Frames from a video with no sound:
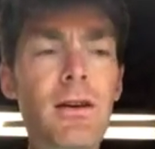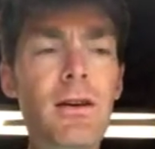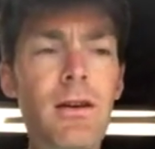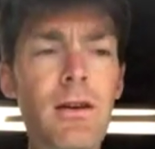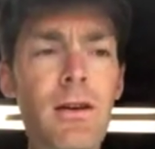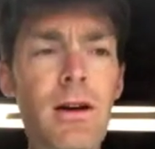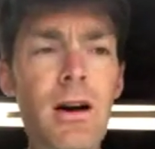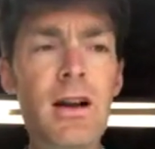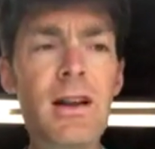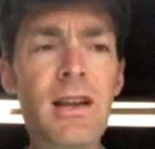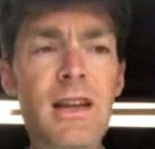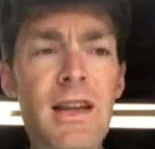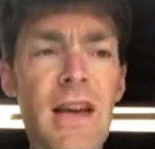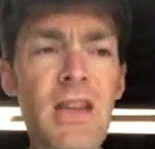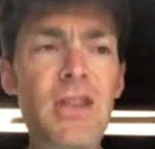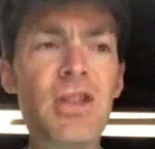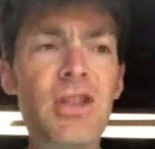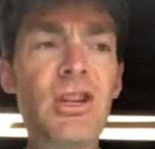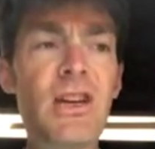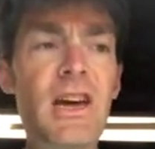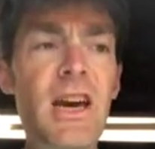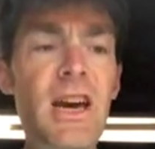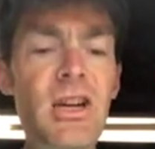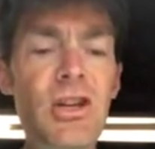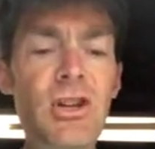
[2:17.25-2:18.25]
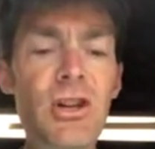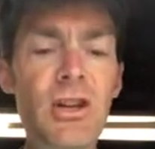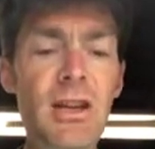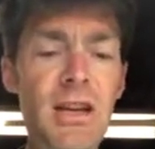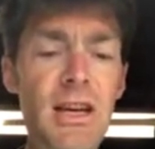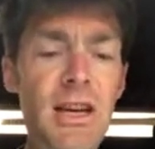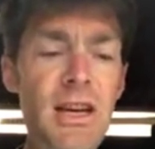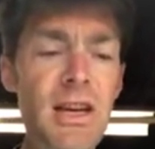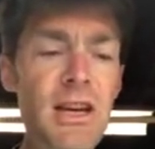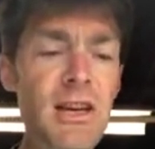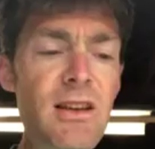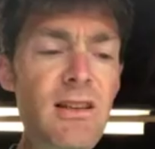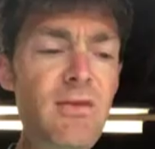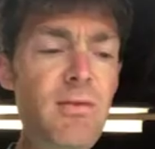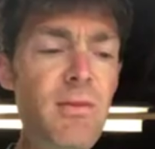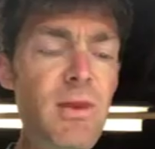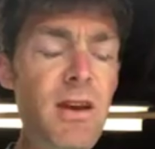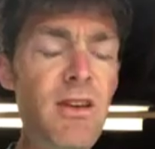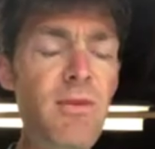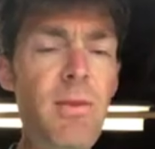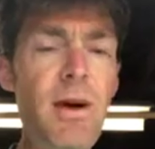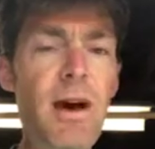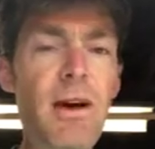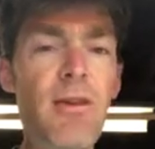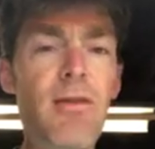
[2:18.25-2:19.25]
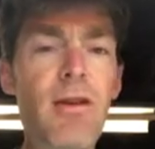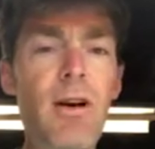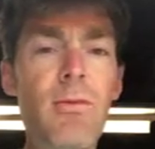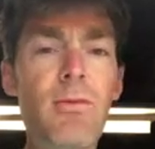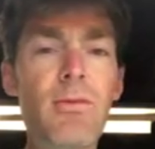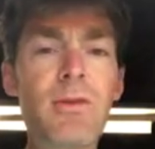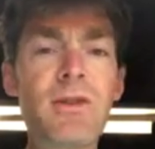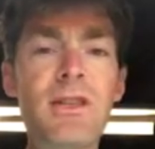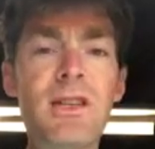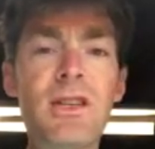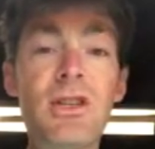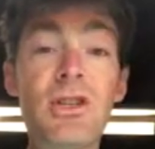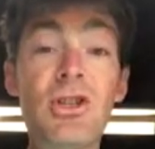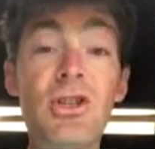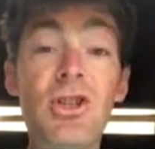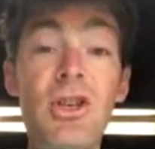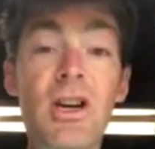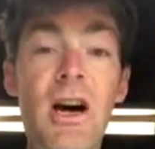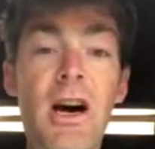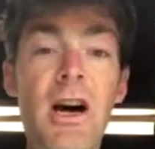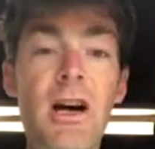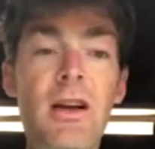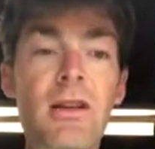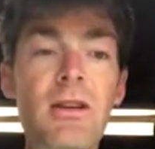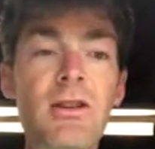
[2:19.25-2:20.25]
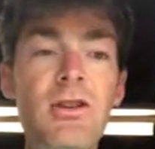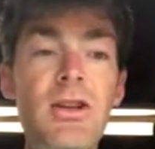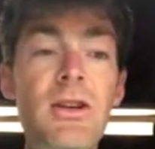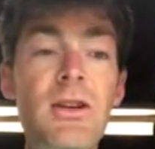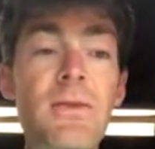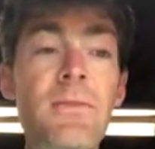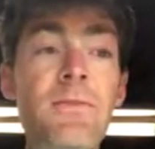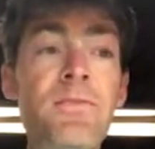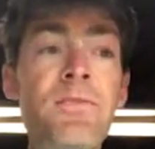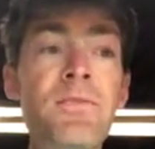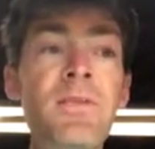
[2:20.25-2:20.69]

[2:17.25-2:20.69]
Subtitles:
got into education, his background was in geology.